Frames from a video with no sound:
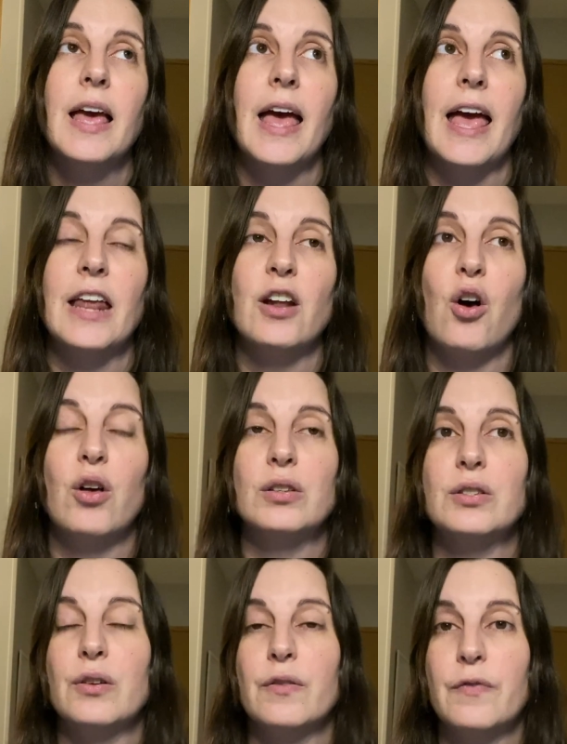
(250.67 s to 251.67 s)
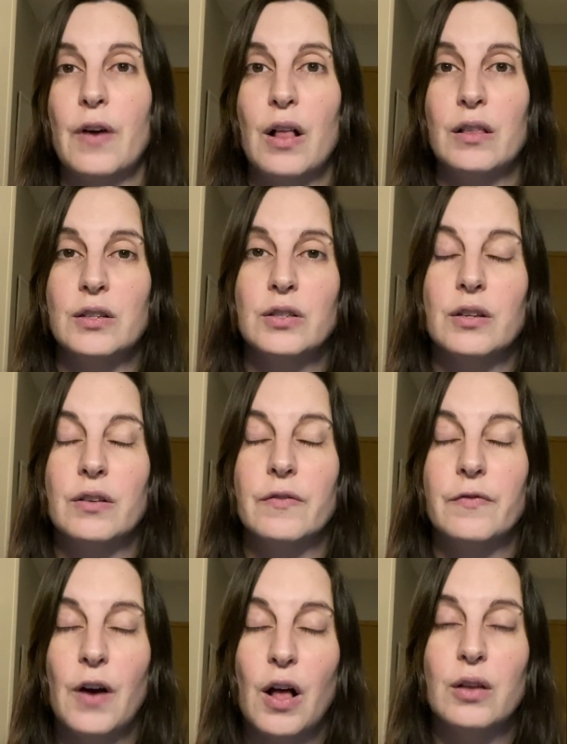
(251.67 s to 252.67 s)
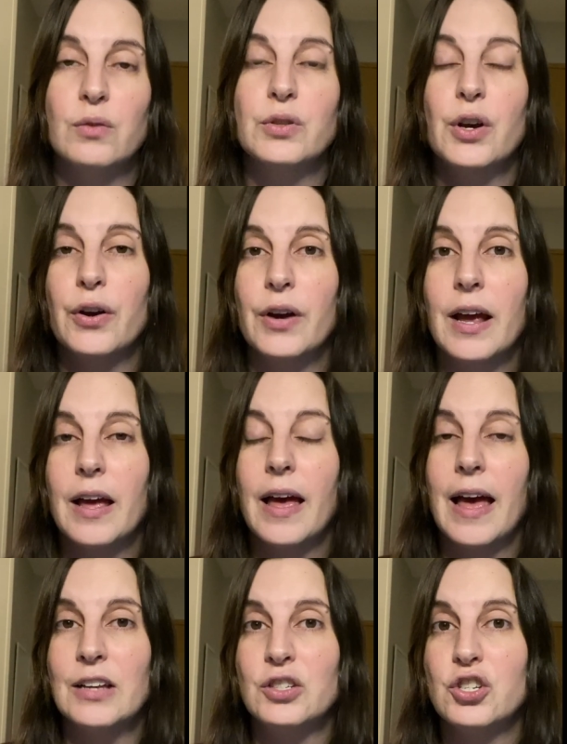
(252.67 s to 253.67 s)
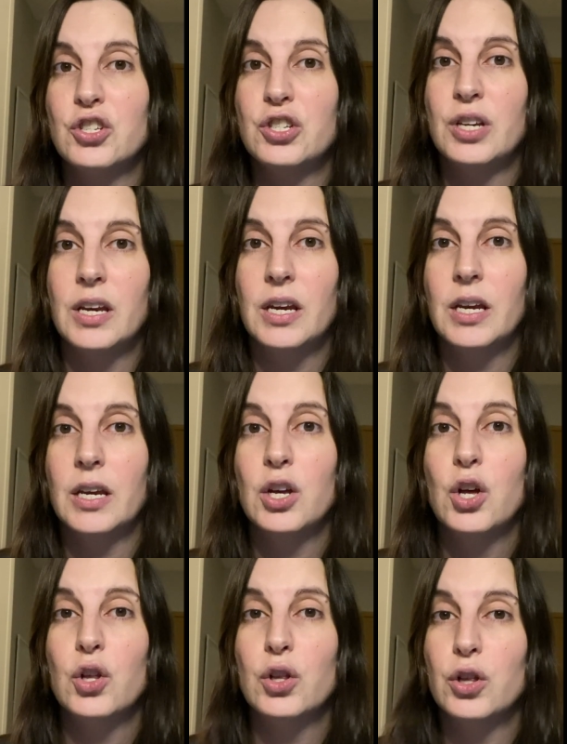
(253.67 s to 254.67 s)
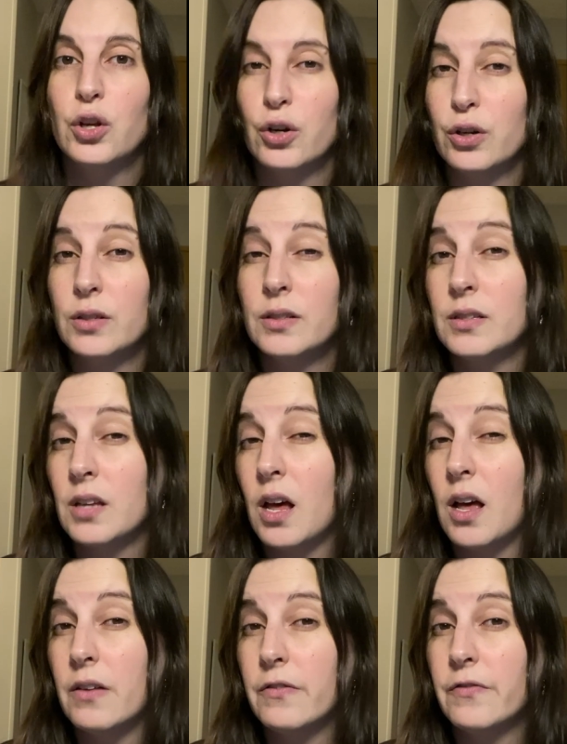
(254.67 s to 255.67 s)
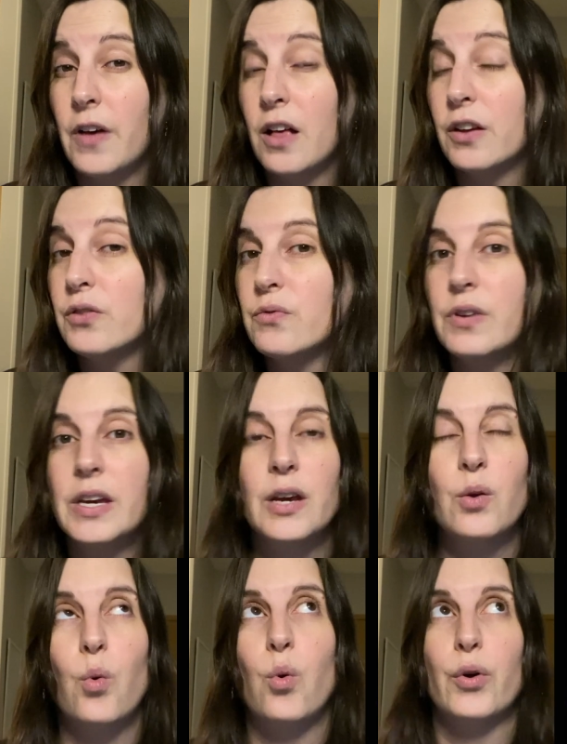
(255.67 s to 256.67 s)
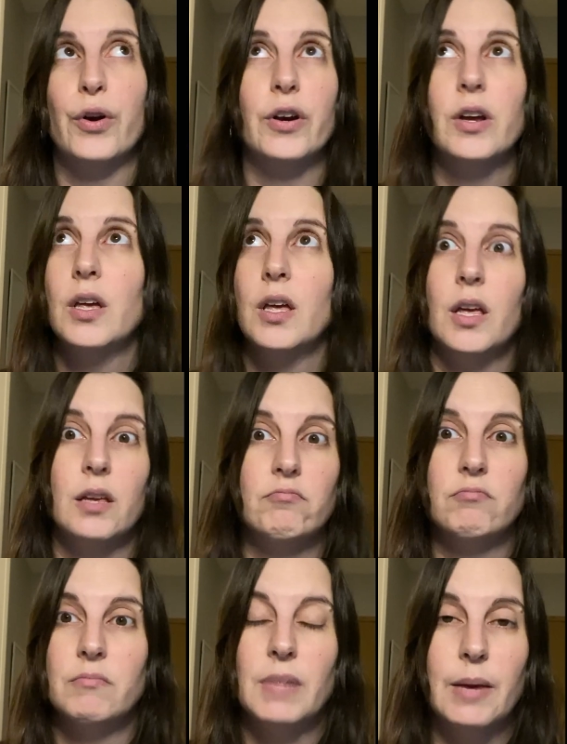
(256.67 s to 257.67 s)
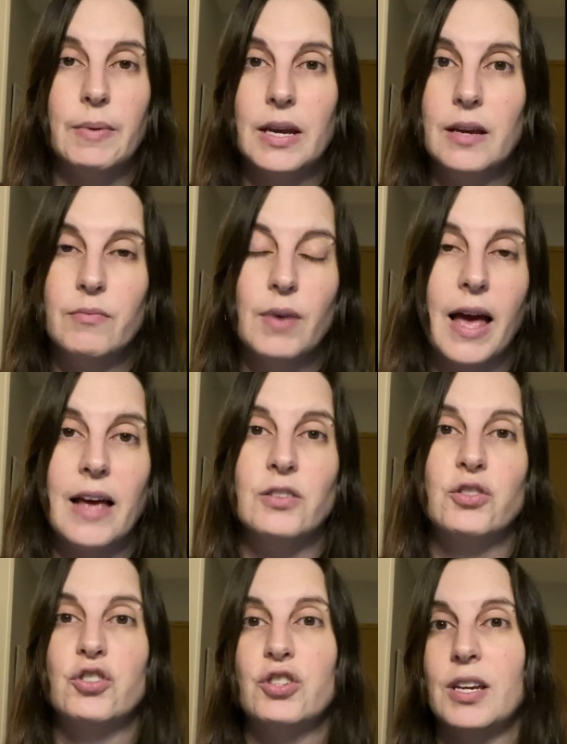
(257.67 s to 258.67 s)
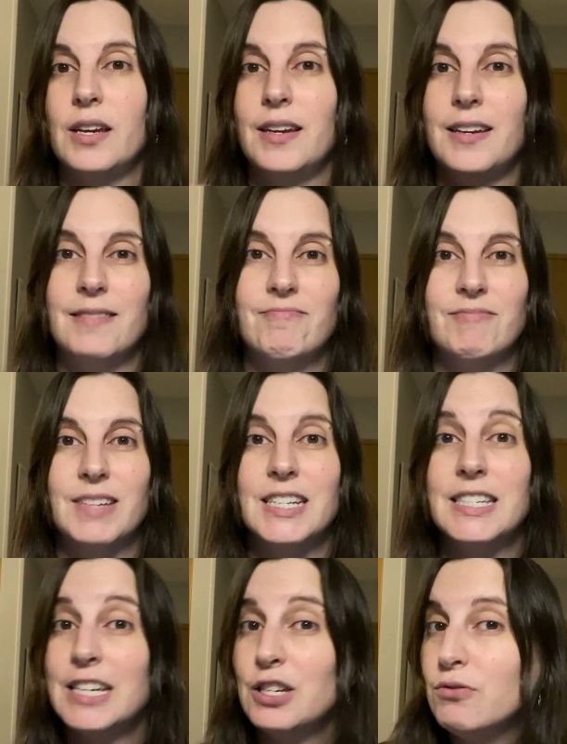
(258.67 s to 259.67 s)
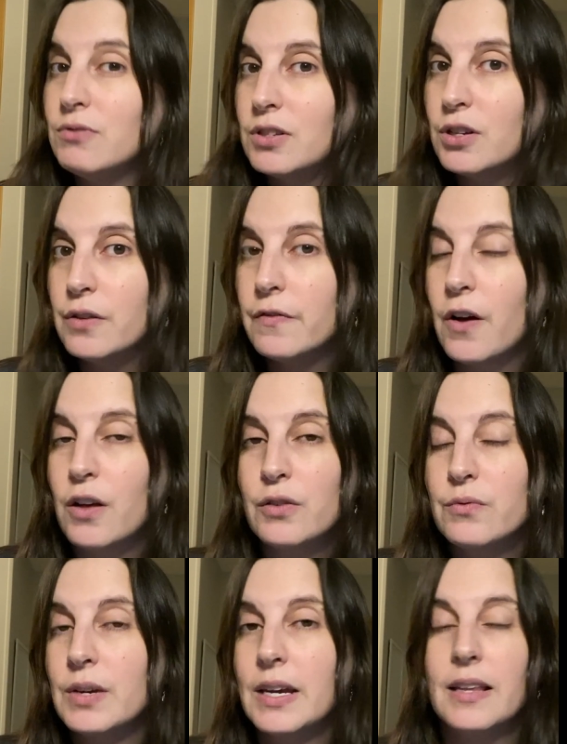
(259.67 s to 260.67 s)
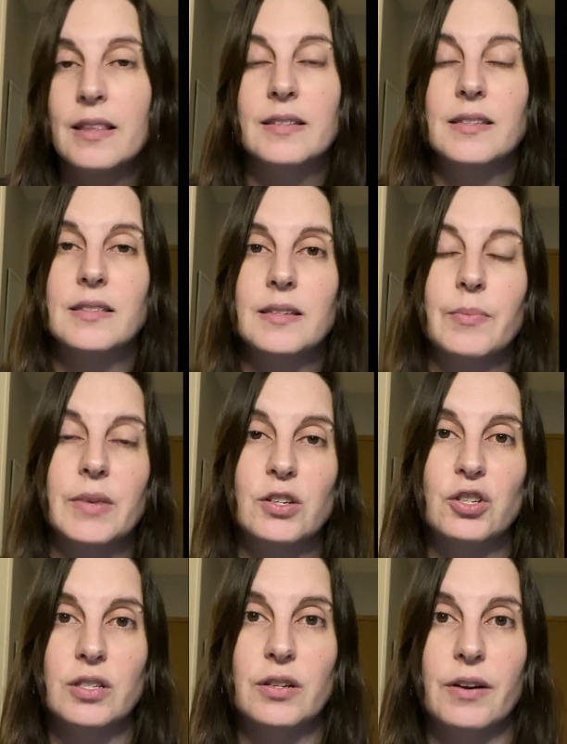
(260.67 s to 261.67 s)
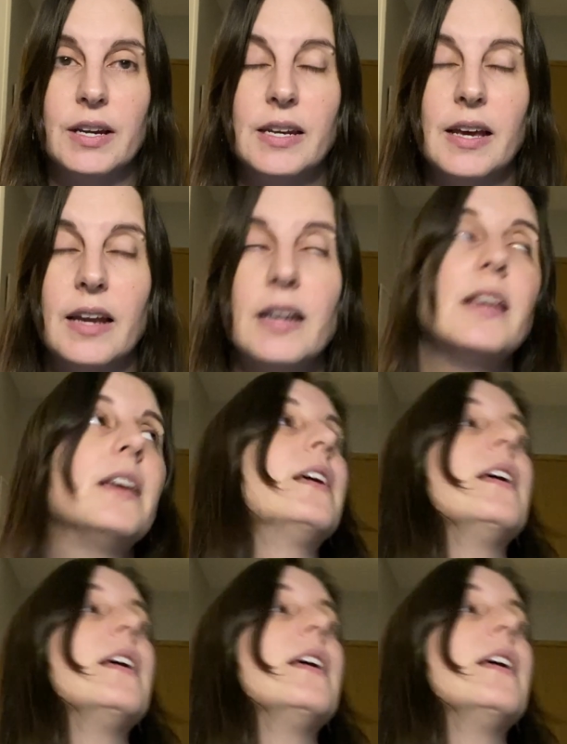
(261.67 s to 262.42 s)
and also follows her as she learns falconry, or maybe as she continues to do falconry, and this is something she's already done.